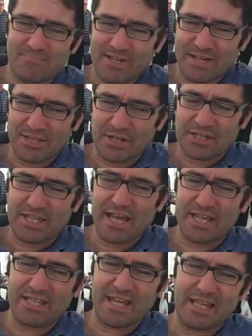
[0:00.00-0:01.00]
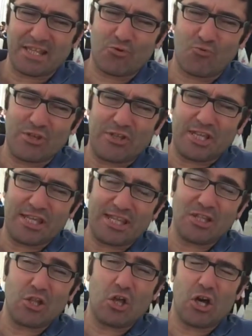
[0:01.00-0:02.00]
understand that when you taste a
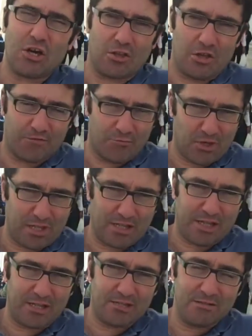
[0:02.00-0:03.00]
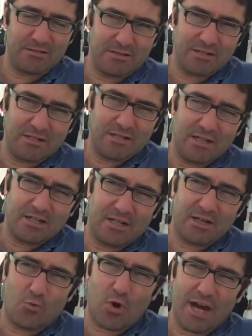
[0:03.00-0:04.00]
lot of Moscatel
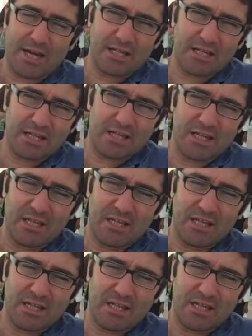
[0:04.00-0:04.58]
wines,